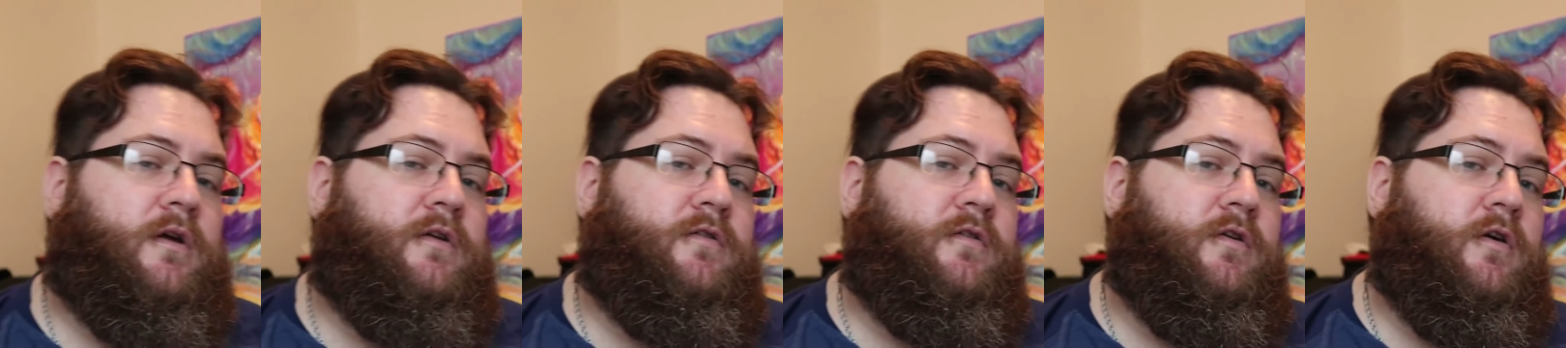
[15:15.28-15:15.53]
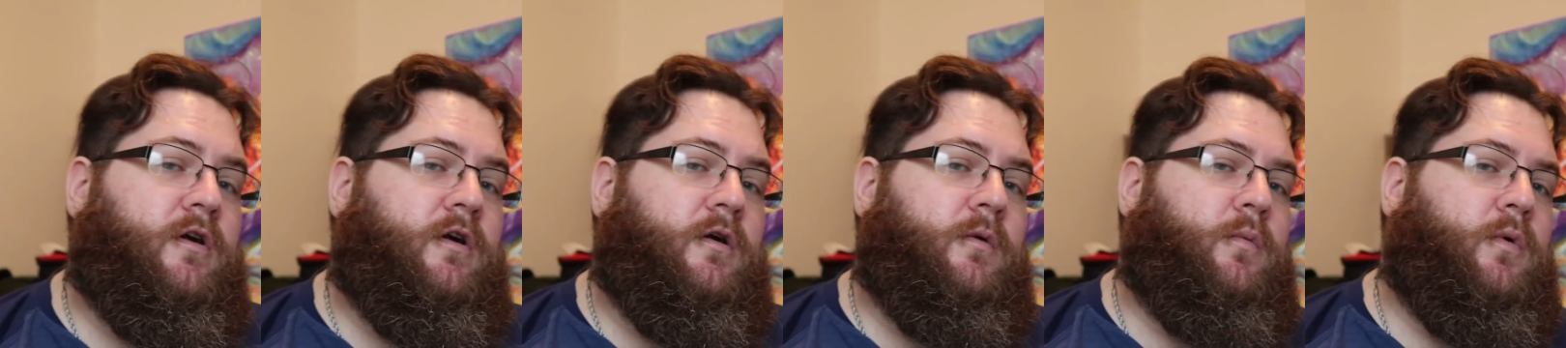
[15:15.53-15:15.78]
in
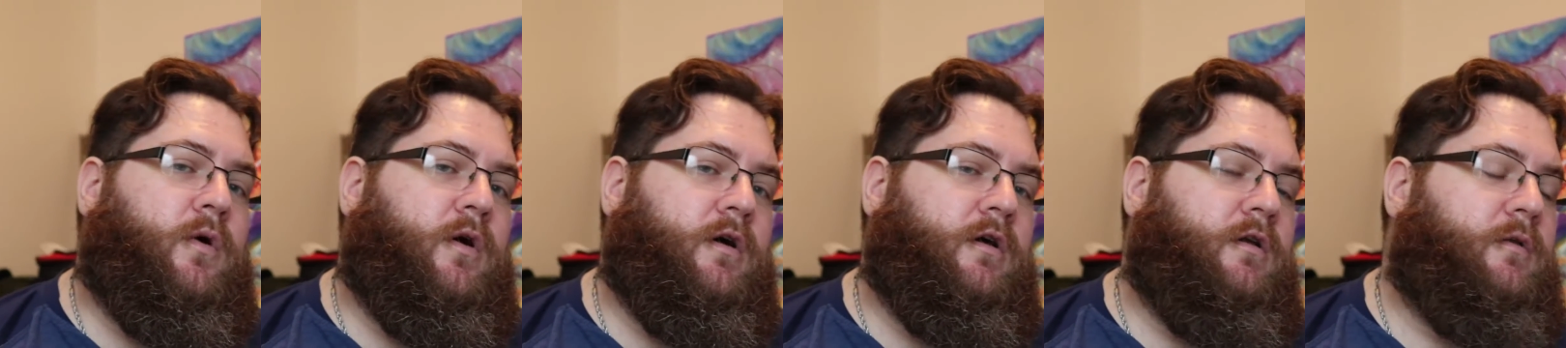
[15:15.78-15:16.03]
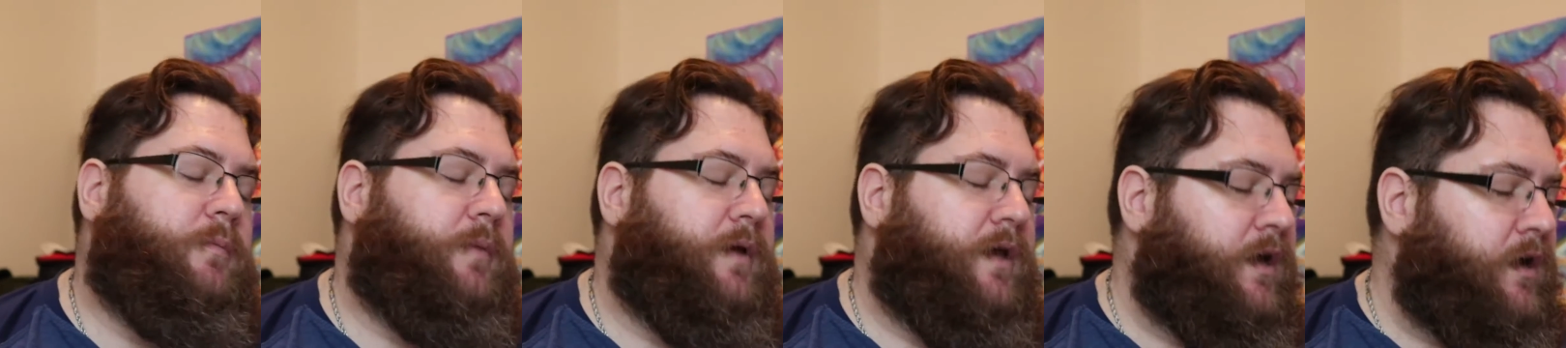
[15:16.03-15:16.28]

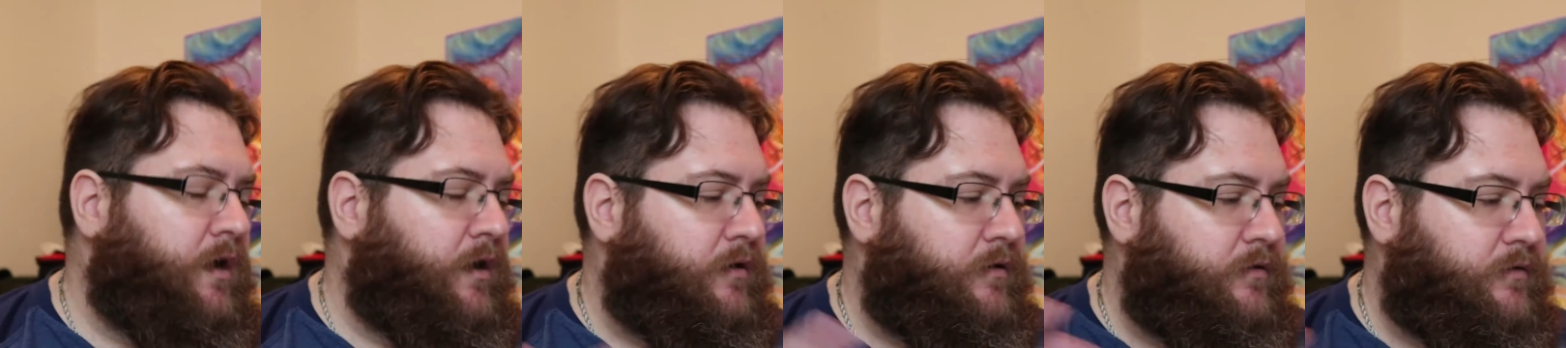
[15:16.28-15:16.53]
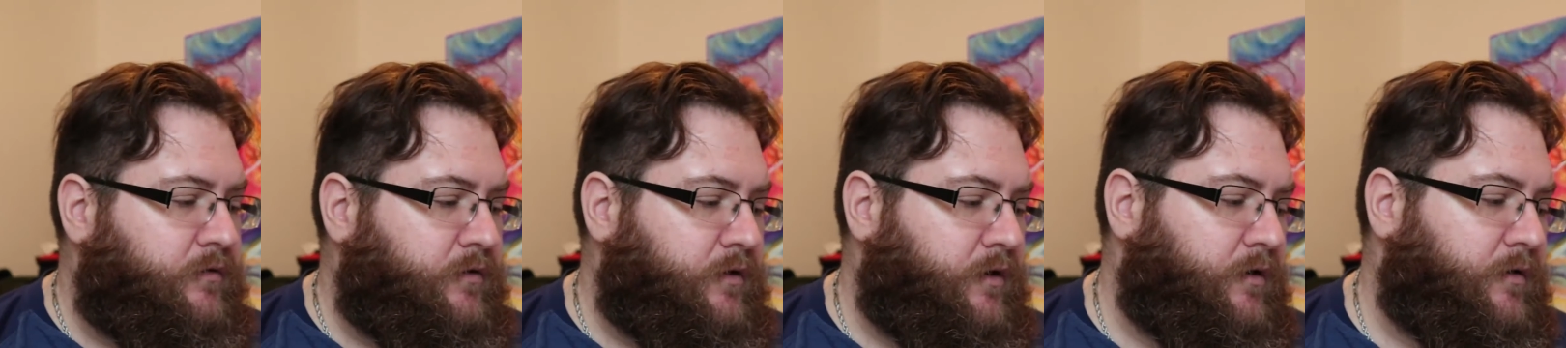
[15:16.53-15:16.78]
turmoil
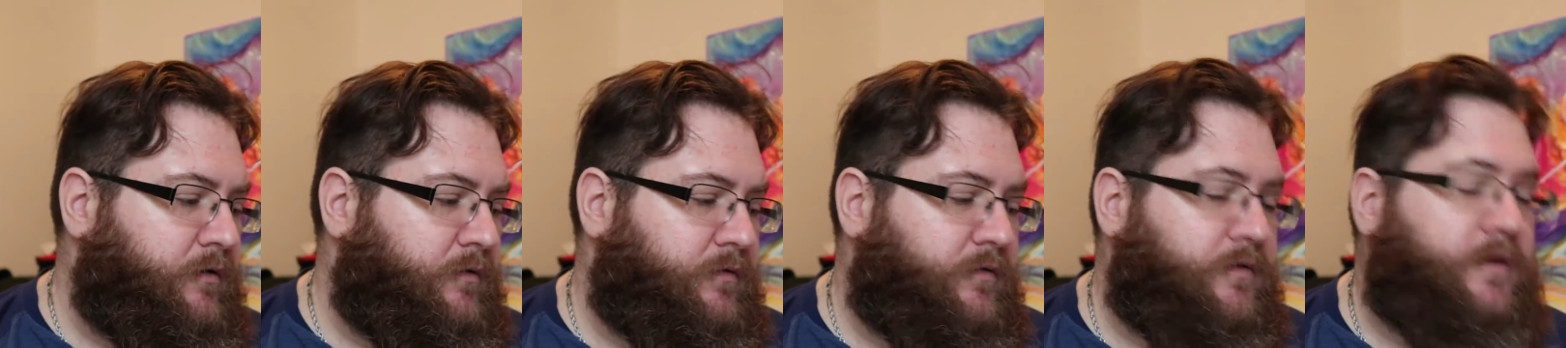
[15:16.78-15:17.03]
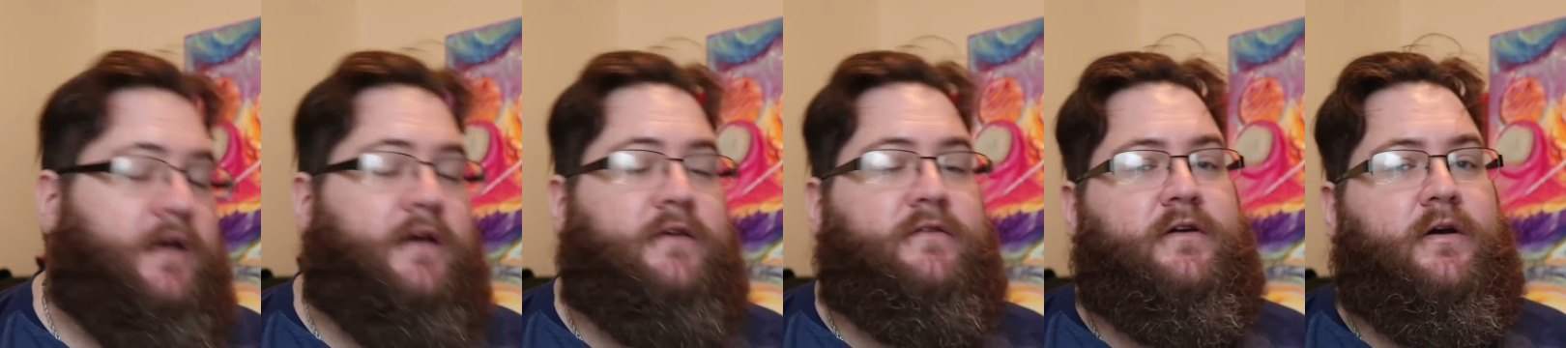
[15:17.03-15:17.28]
because of
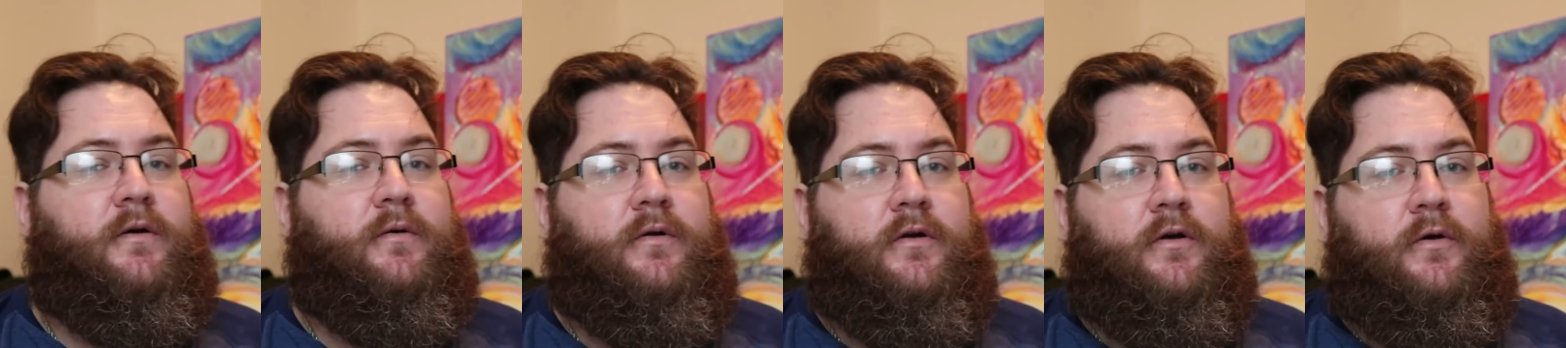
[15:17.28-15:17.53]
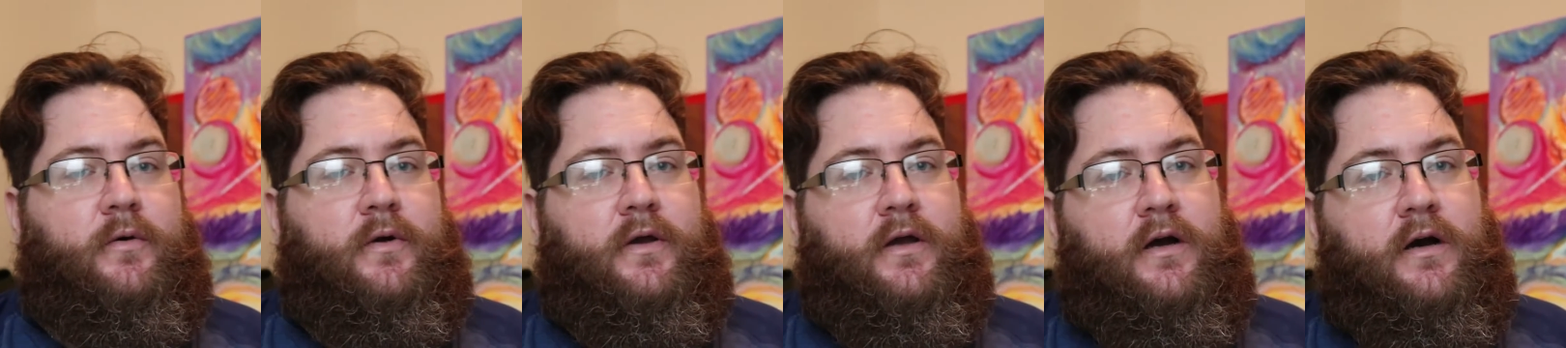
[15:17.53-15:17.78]
things that were
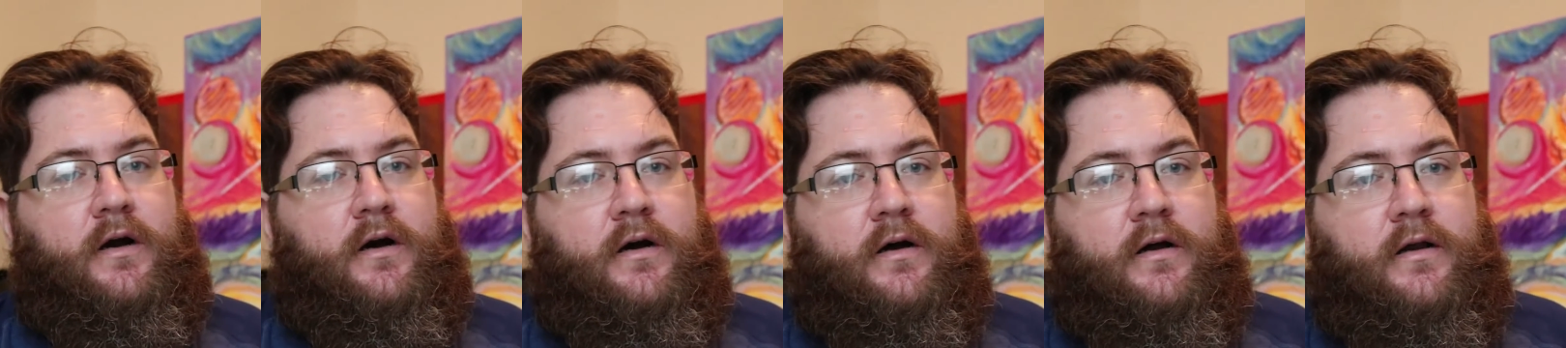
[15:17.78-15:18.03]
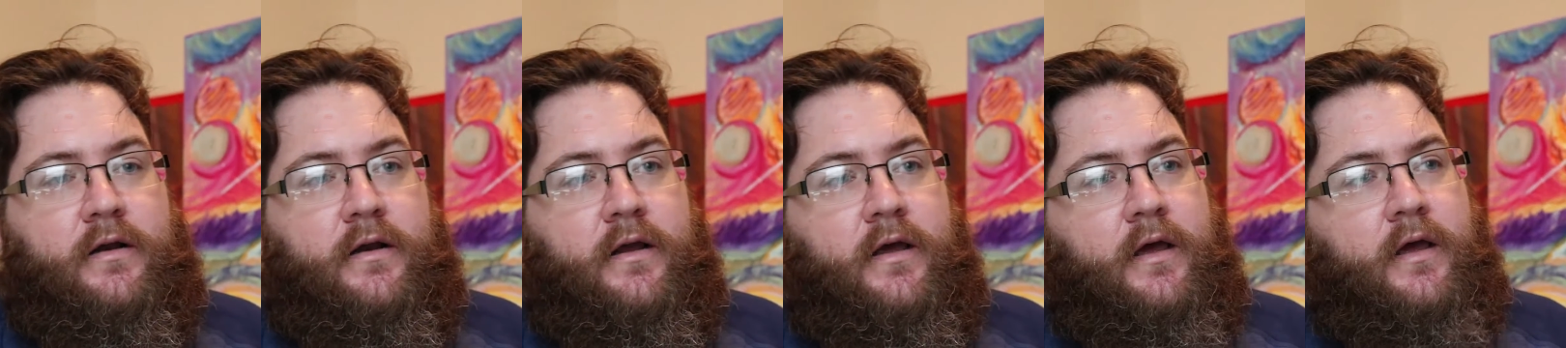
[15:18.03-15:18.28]
going
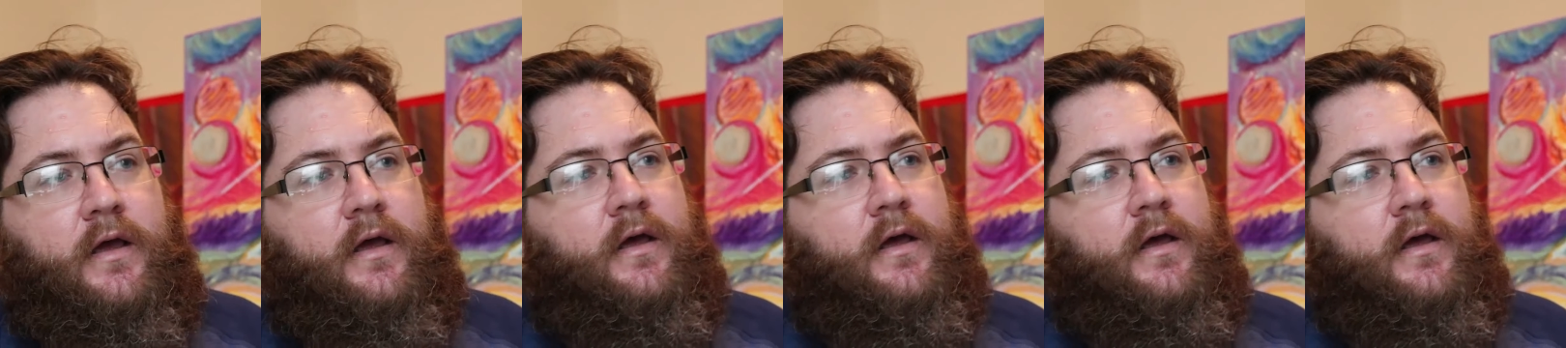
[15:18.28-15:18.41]
on,